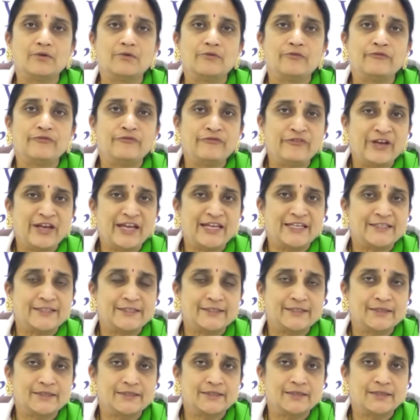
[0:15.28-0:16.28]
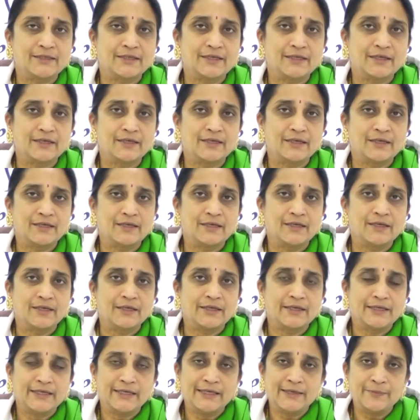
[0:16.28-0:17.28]
ways
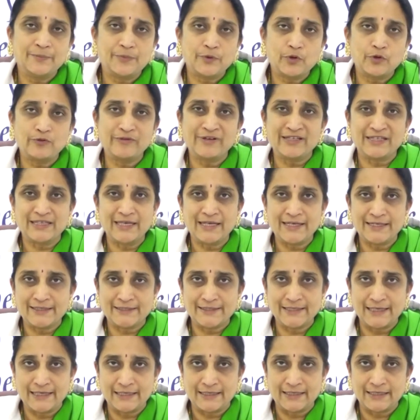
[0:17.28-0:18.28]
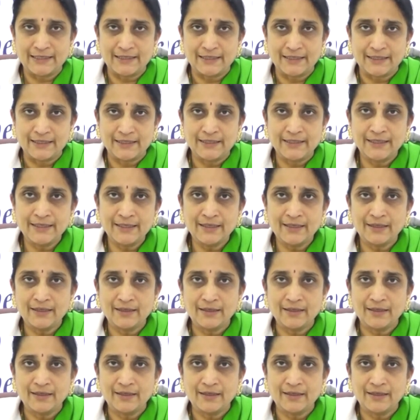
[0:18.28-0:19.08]
in improving the result in